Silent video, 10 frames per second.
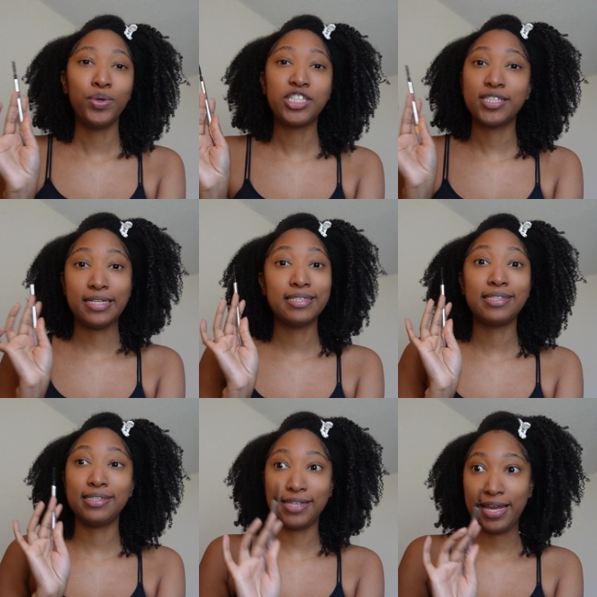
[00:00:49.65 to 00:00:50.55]
which is
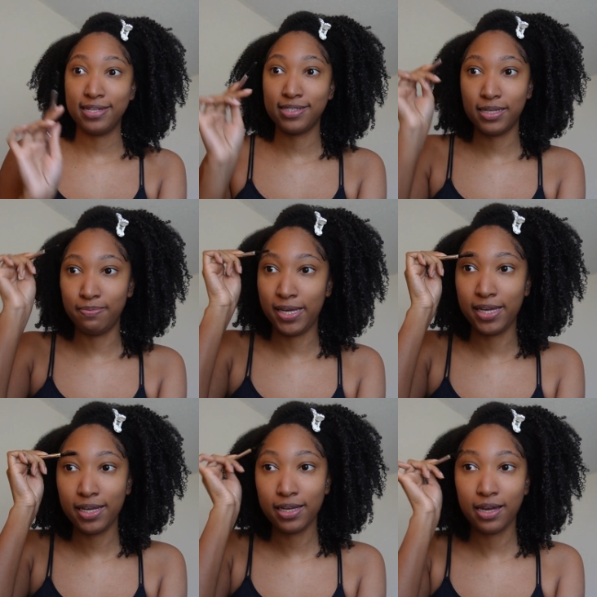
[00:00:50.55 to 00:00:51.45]
insane to
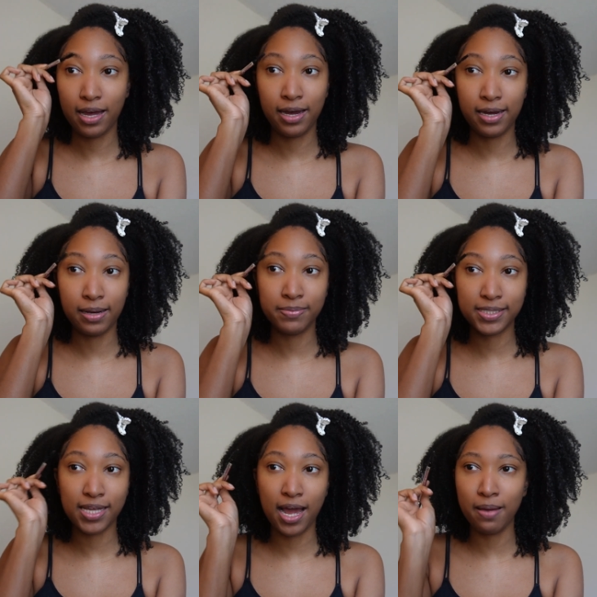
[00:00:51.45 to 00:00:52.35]
me. Um,
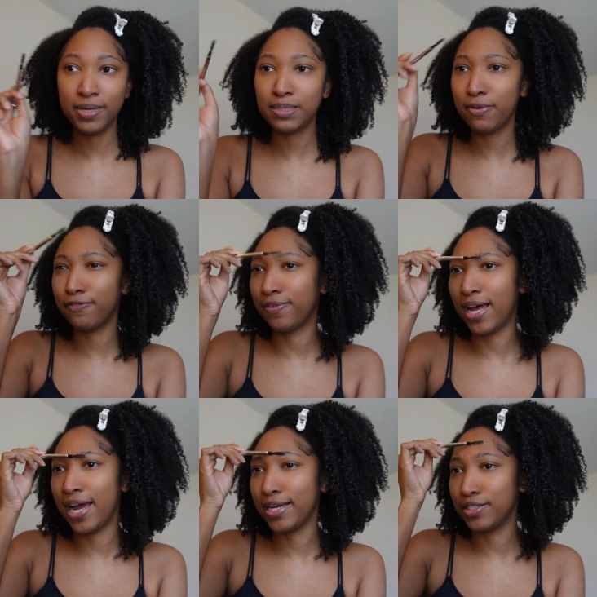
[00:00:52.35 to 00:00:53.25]
time has been
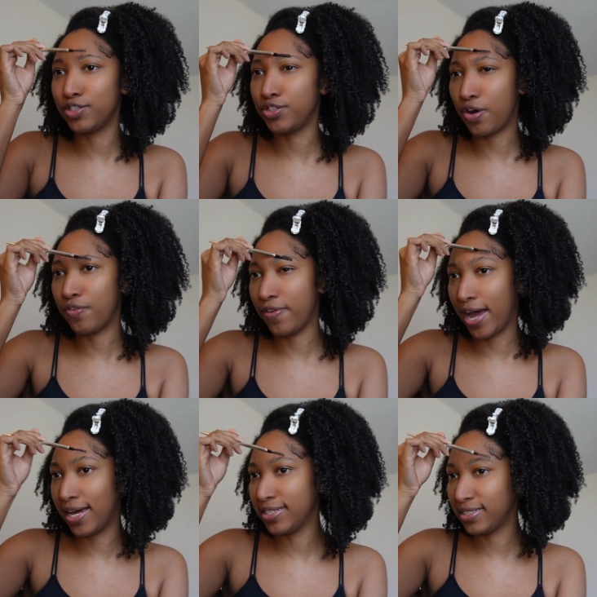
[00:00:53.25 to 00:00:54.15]
flying so
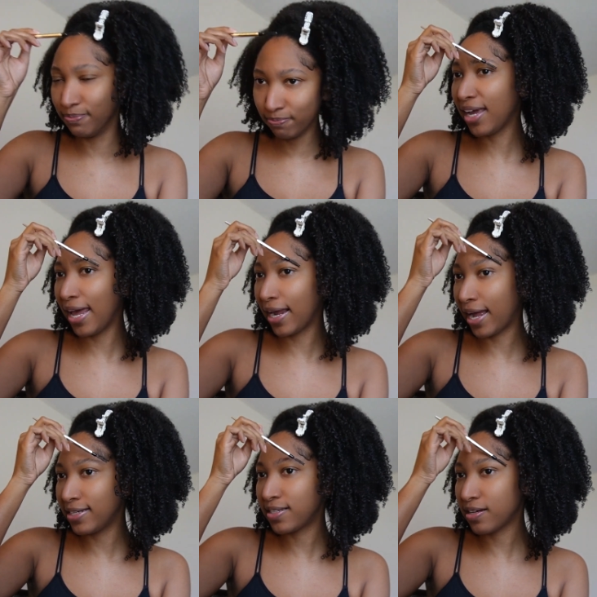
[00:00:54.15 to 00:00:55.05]
fast. And I
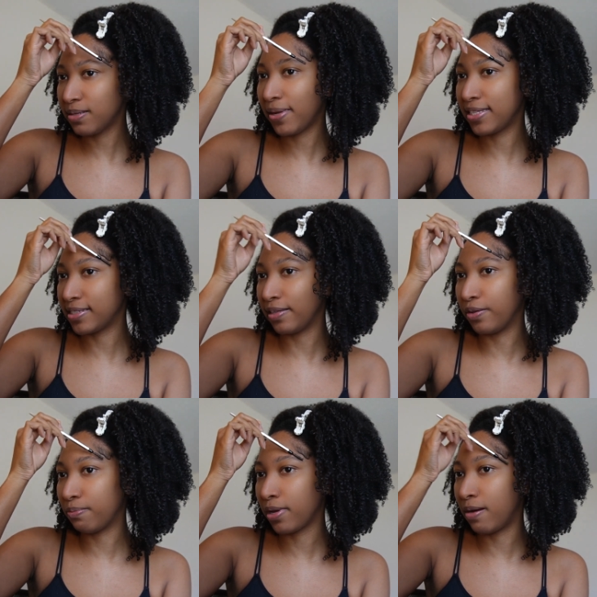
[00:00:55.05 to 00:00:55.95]
kind of talked about this a
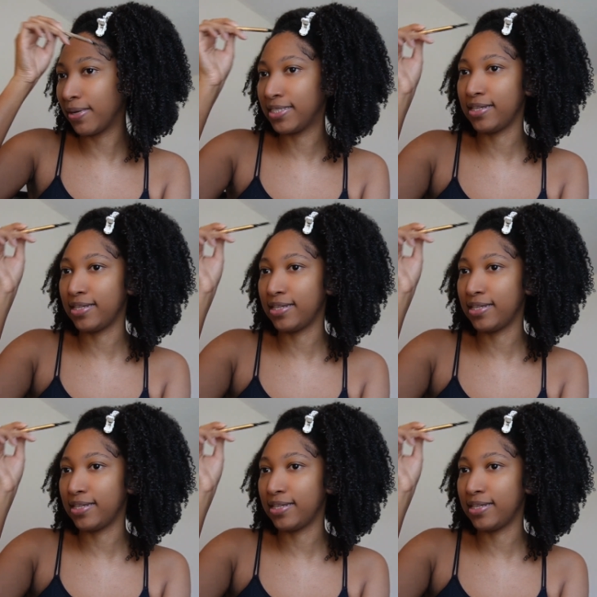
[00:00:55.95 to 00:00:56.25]
little bit on my